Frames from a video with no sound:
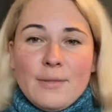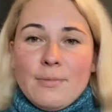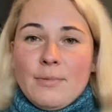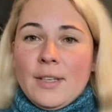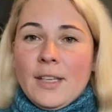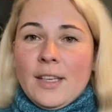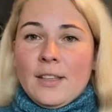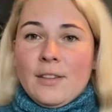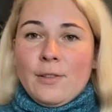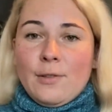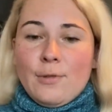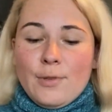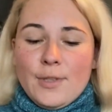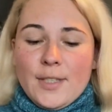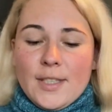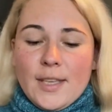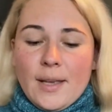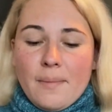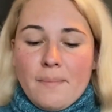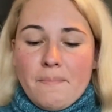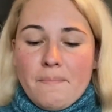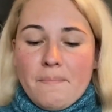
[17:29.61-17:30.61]
We can use
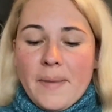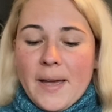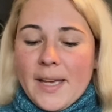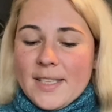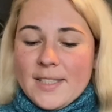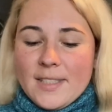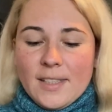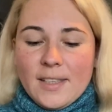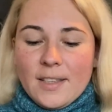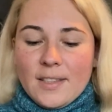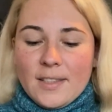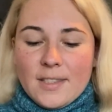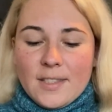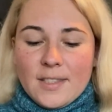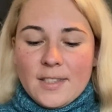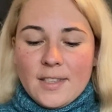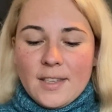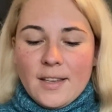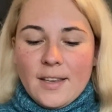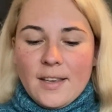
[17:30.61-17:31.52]
some baskets,